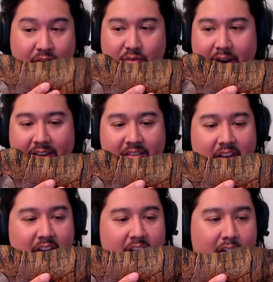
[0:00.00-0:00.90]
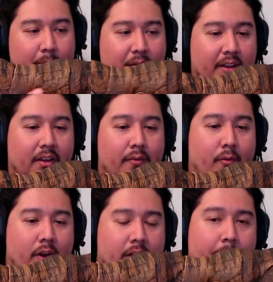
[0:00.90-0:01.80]
Rex completely
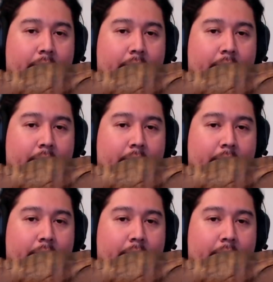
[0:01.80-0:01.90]
free.